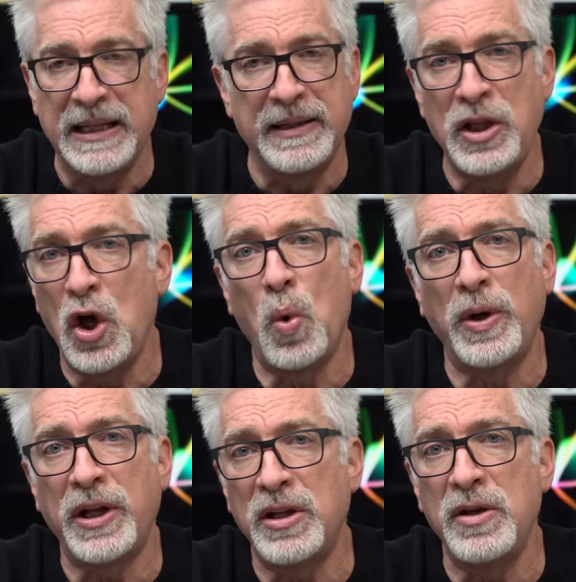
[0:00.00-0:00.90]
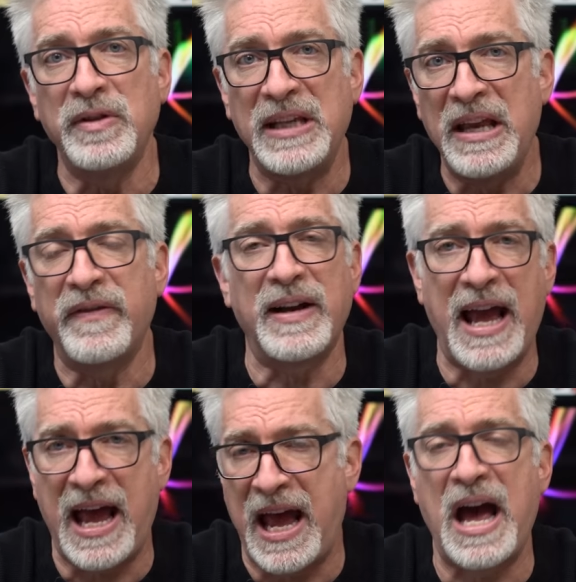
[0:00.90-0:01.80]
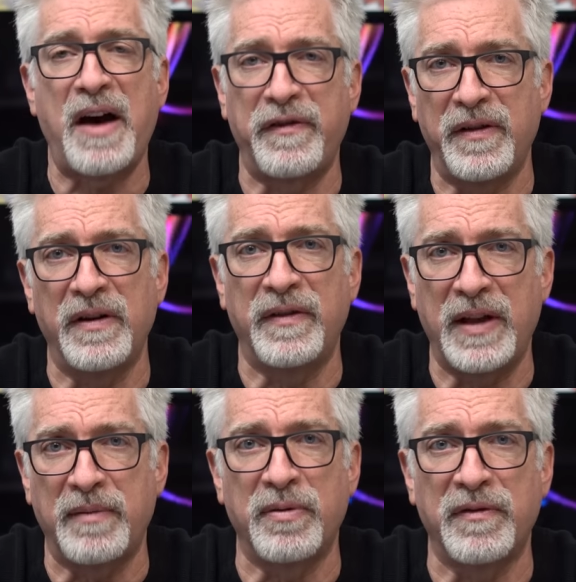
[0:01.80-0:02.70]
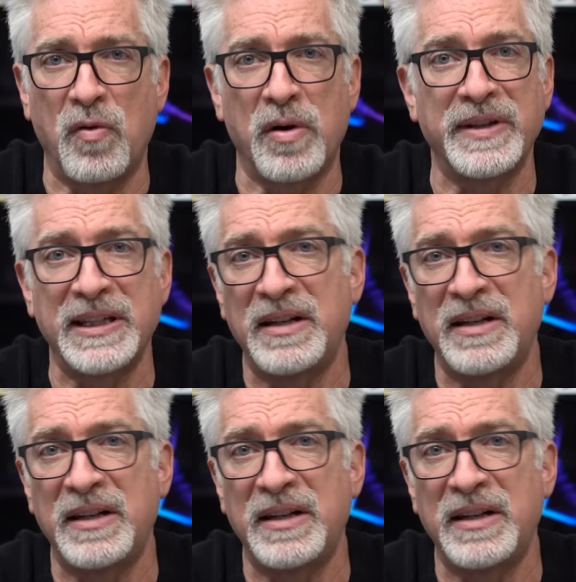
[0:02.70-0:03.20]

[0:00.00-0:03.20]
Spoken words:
no one can use even half of that performance.